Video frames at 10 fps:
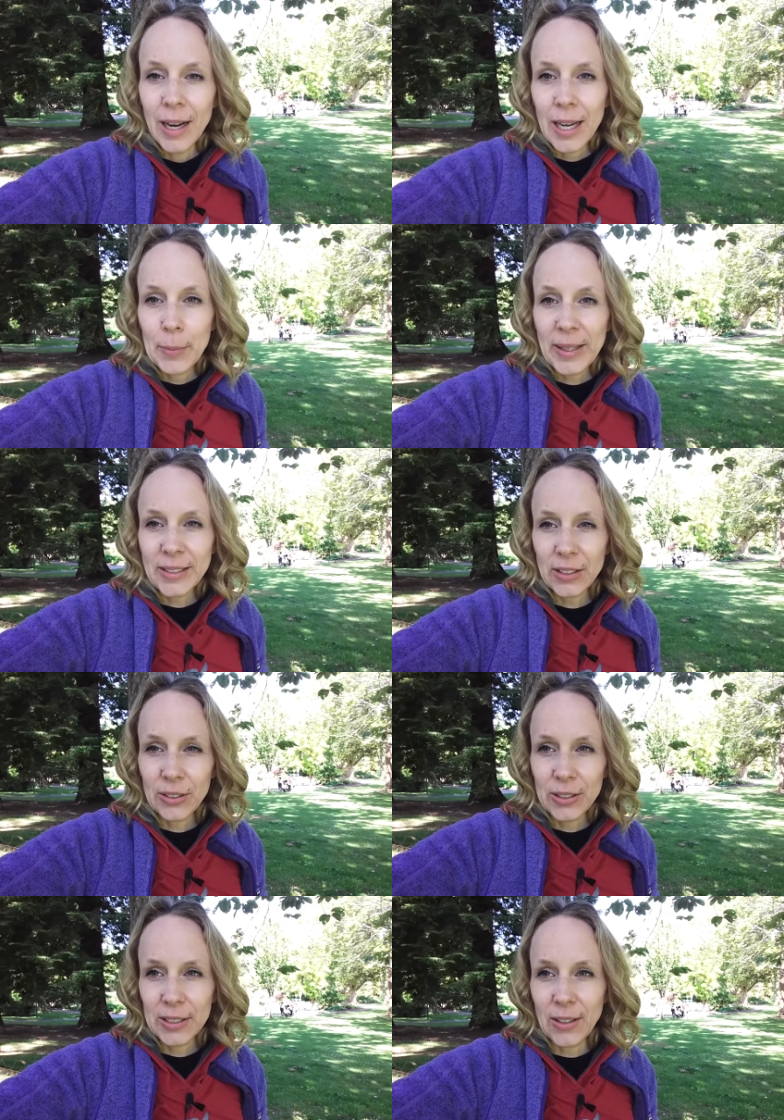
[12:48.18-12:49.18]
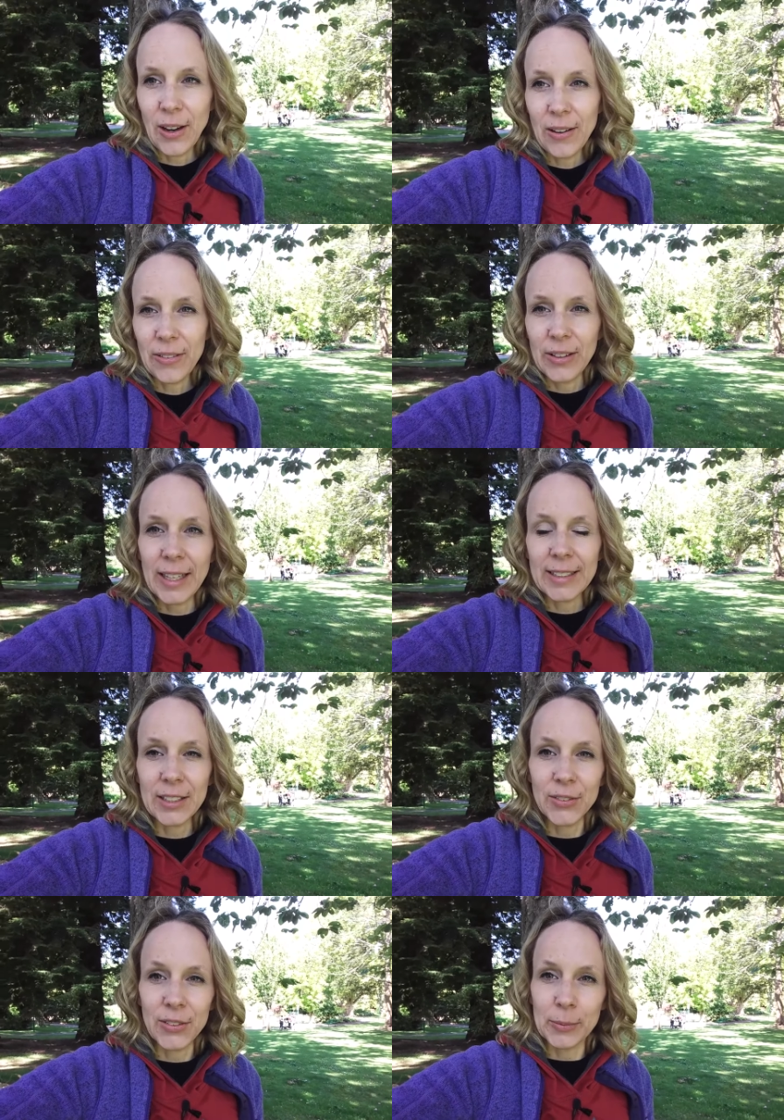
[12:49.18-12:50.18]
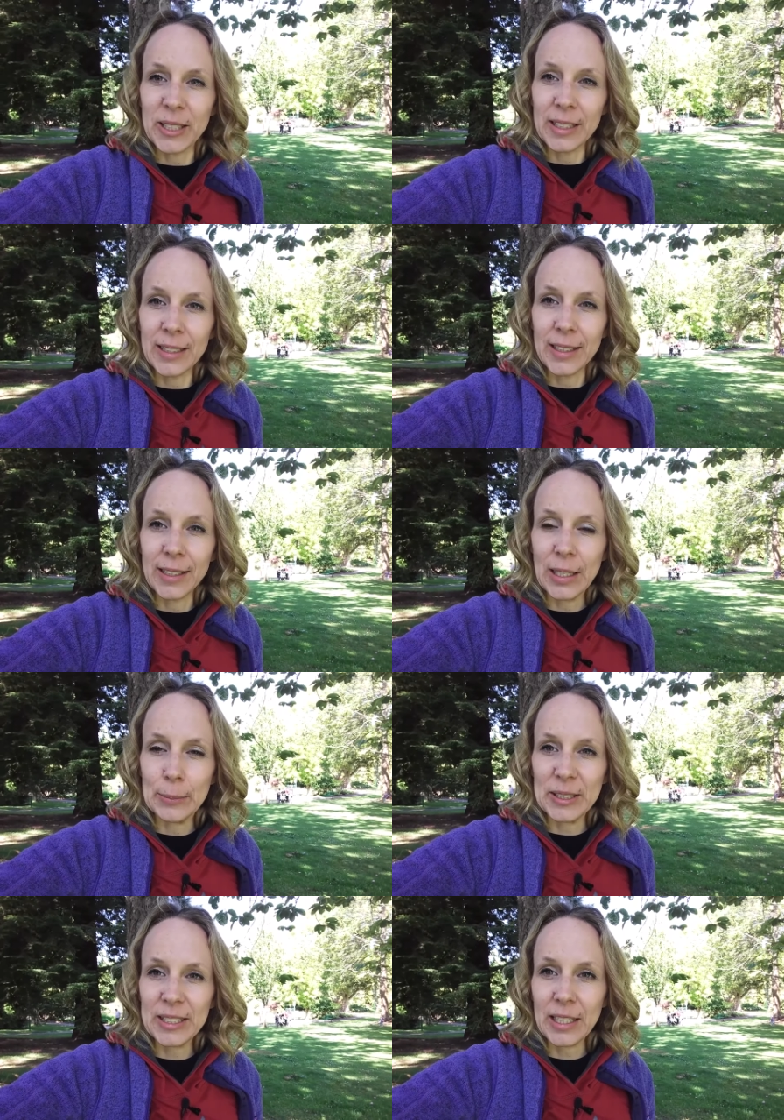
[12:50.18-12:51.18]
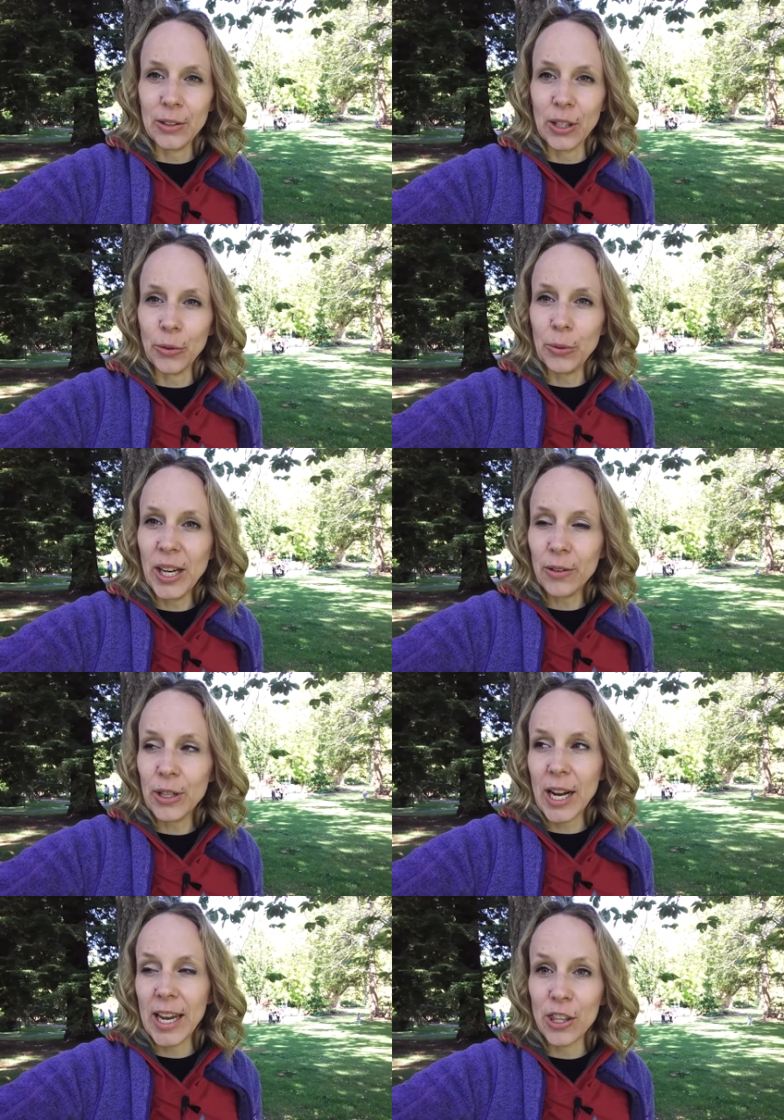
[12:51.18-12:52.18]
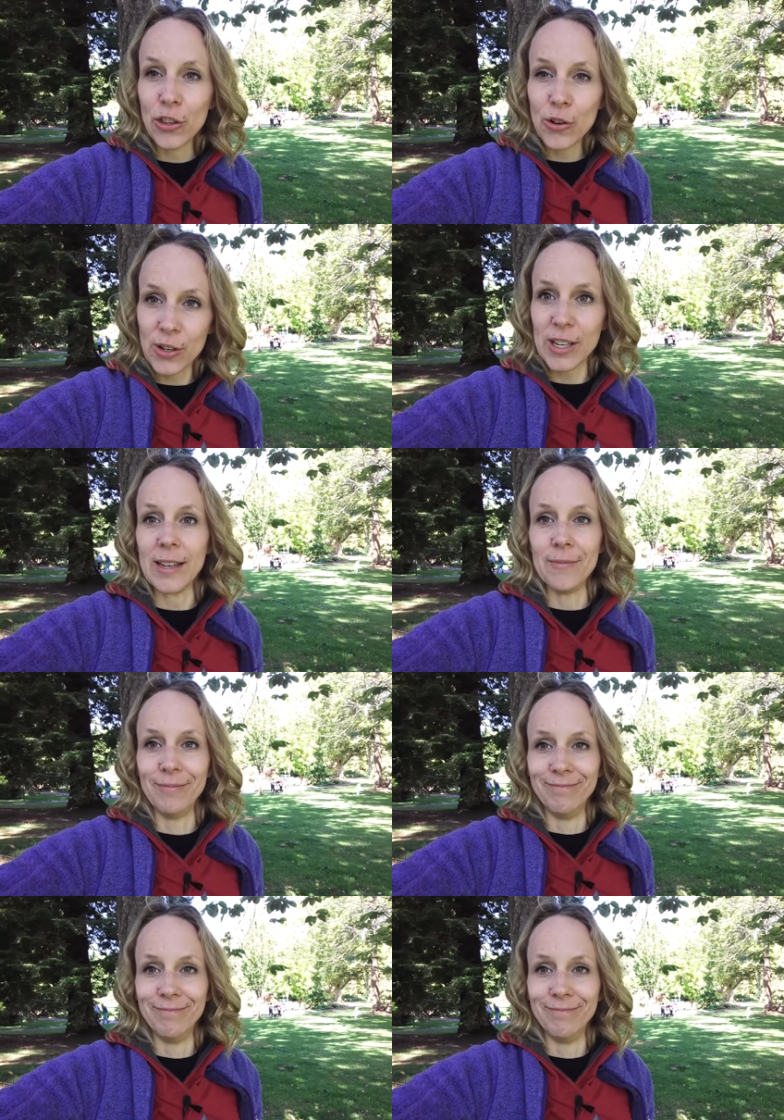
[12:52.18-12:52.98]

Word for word: I best turn this off and get to filming Namaste Yoga 330.